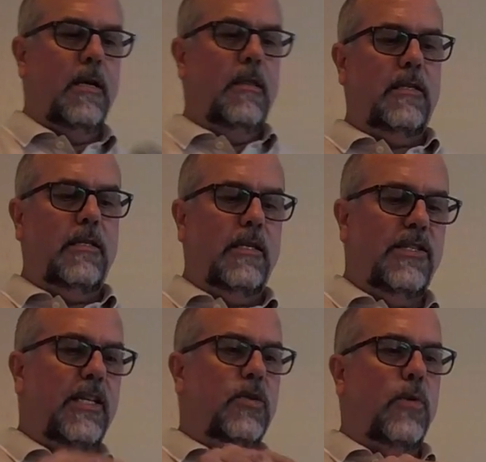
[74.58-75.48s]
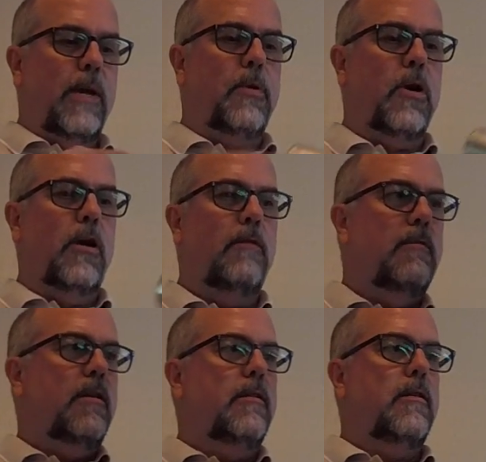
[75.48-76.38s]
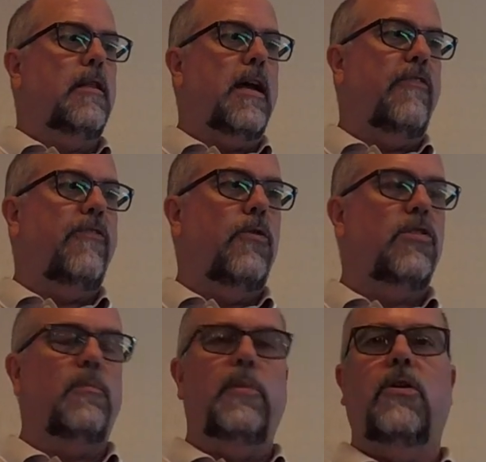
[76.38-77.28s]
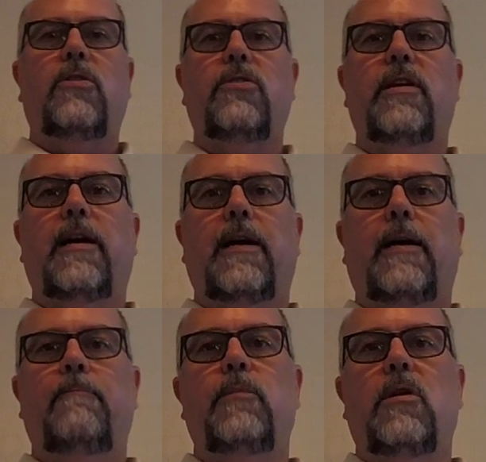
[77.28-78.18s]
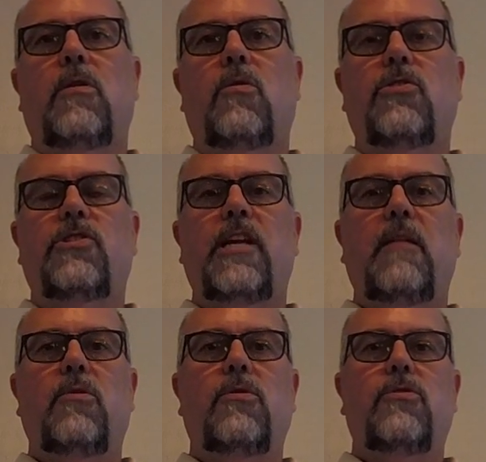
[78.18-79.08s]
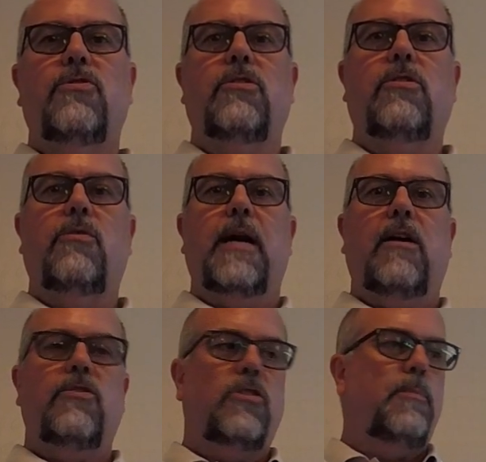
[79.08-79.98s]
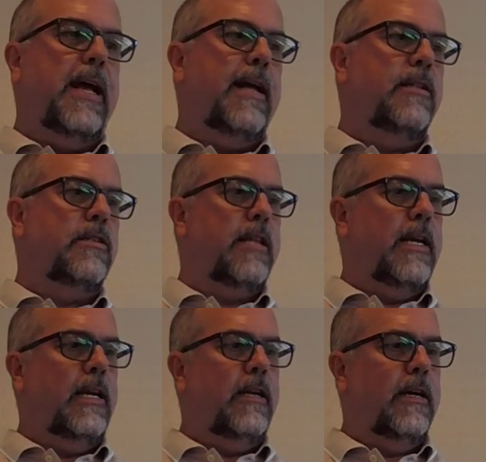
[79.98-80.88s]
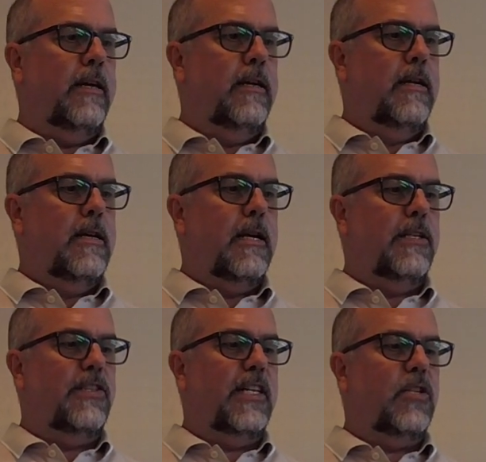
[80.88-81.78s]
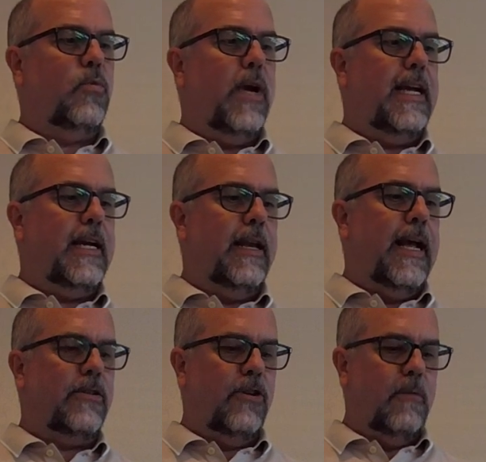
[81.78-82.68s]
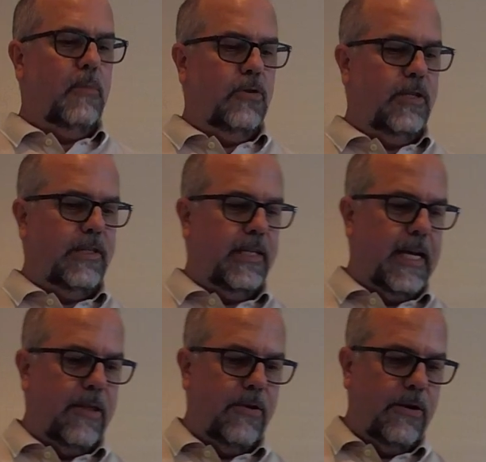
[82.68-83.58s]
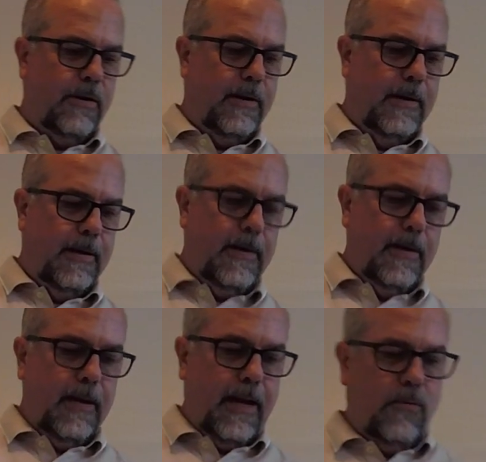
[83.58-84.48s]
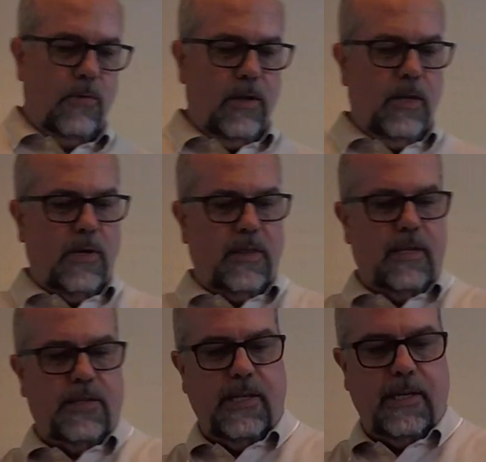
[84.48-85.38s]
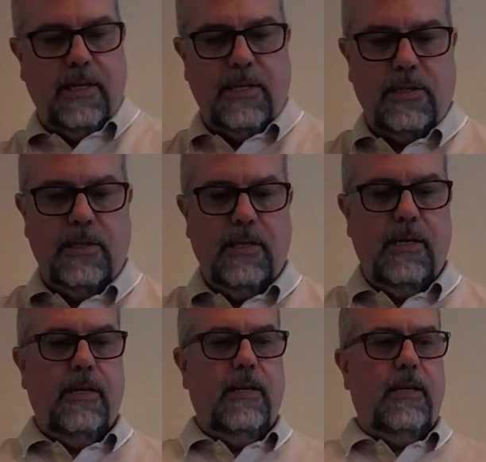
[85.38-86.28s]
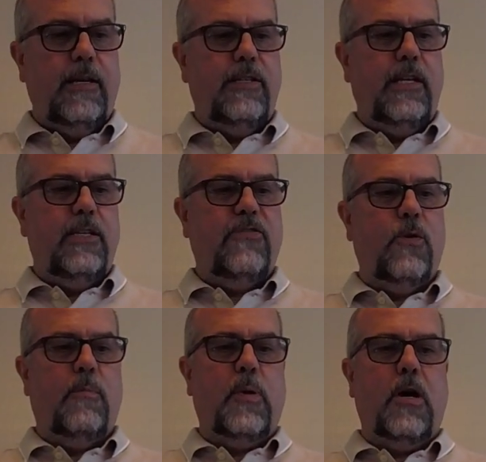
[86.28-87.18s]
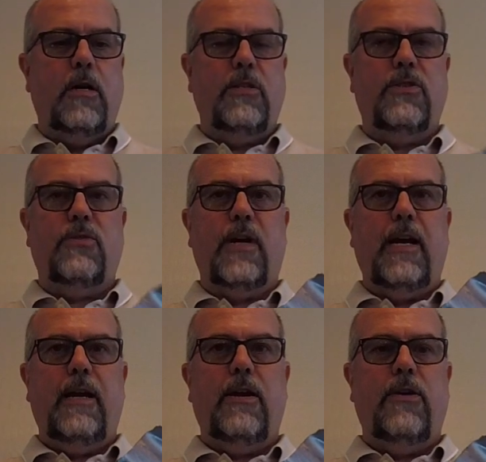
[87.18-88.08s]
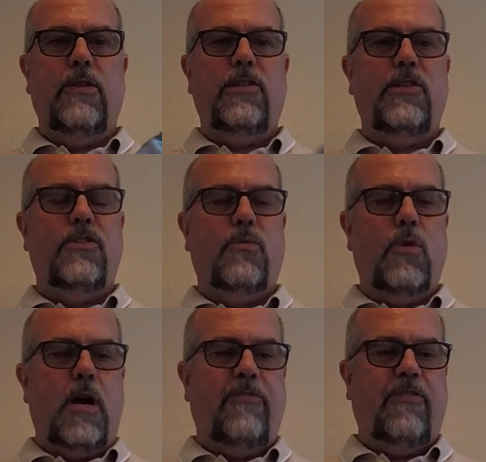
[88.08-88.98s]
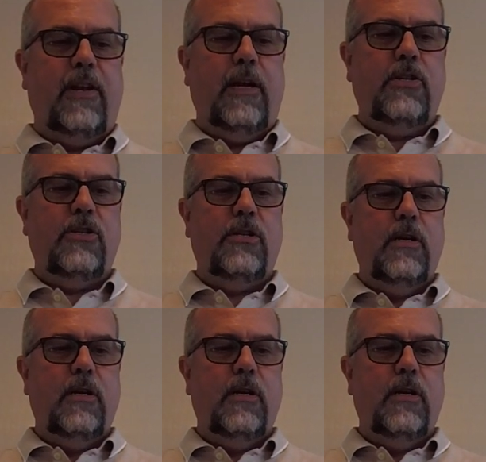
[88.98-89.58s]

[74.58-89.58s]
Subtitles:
This is a 6-way part. A lot of folks build horse stables or corrals or pens, and they need a 6-way connector to bolt it together. And really what this is these 4 parts right here. This is the raw finish.